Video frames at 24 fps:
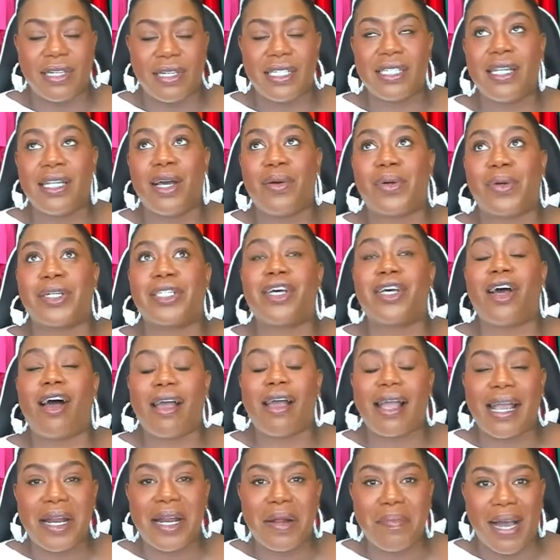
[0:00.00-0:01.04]
The reason that we're
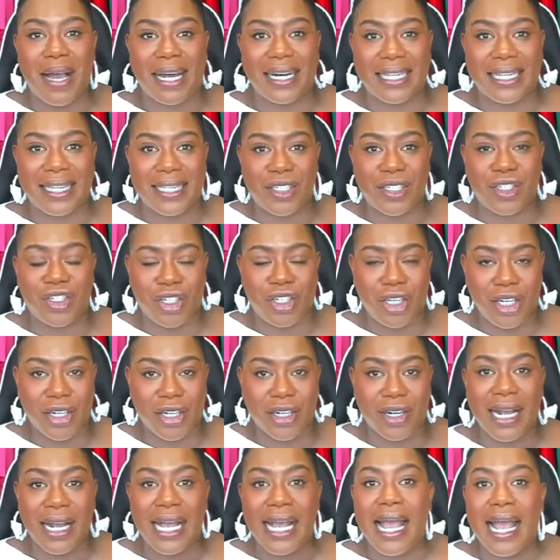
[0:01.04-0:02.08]
talking about it this
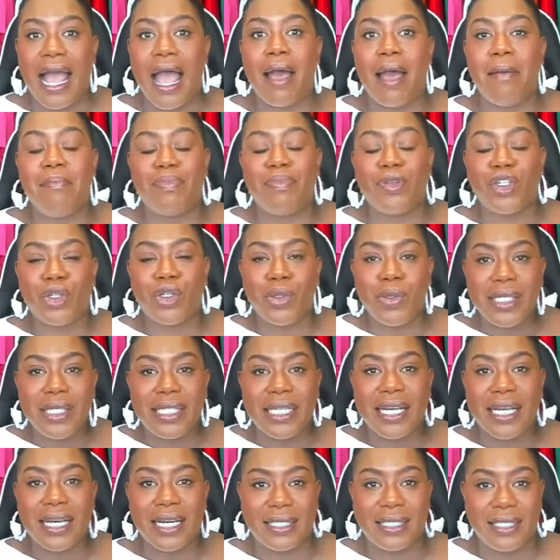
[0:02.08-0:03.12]
year and
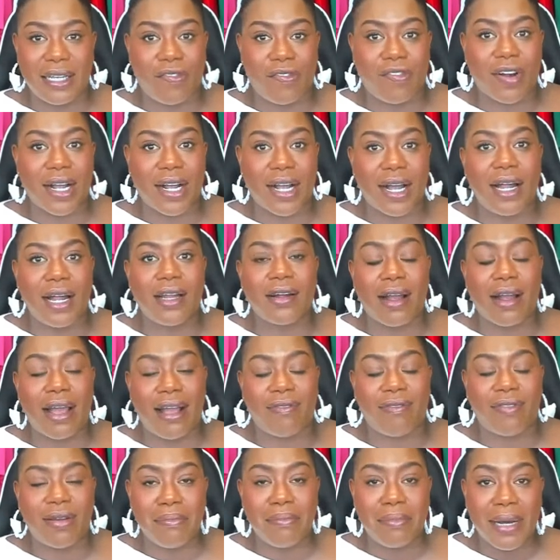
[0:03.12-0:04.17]
choosing a different color
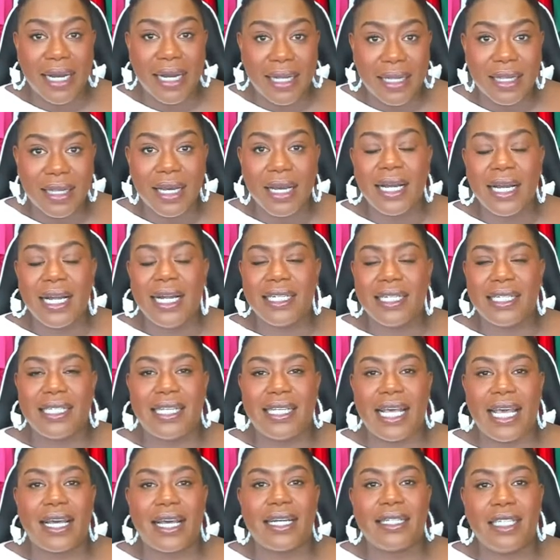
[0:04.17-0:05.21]
every month
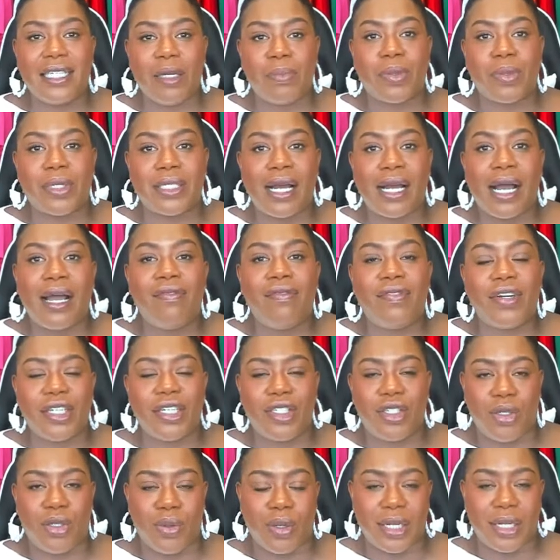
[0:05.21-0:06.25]
to take a deeper dive
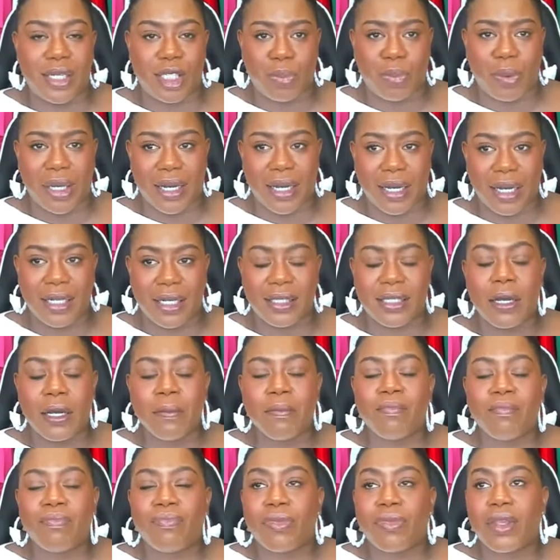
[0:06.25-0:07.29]
into it is because
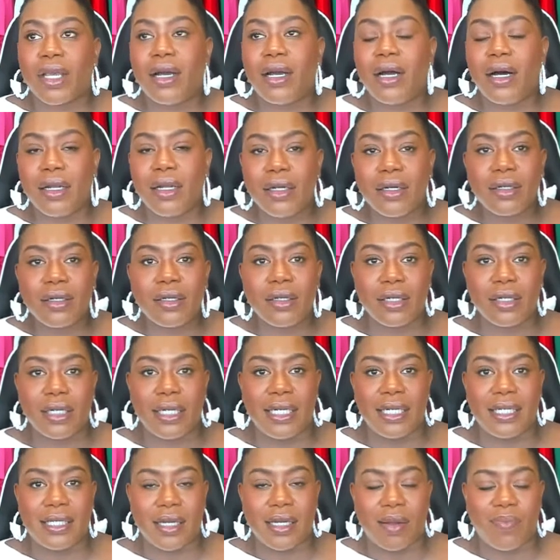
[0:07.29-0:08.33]
color
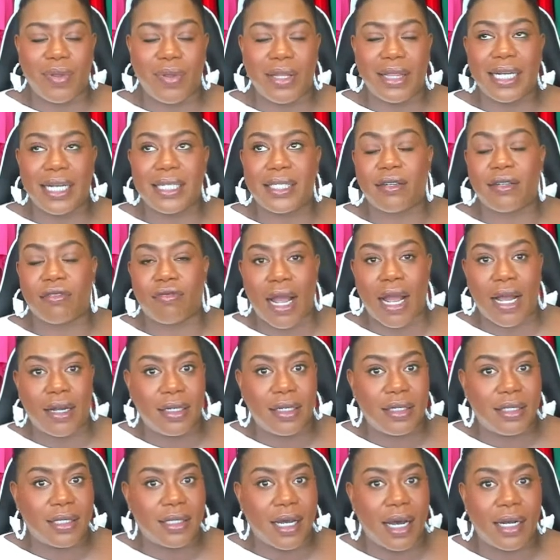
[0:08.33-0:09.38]
is something that
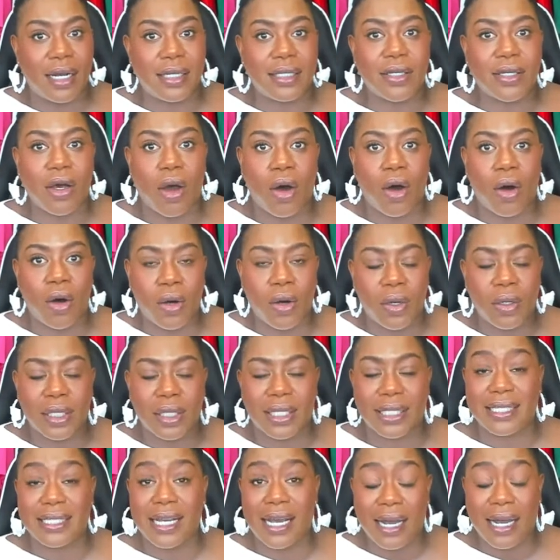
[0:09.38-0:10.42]
surrounds us
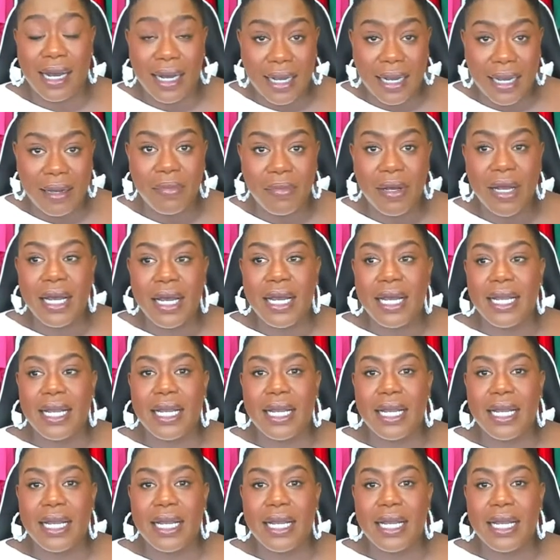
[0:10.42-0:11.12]
all the time.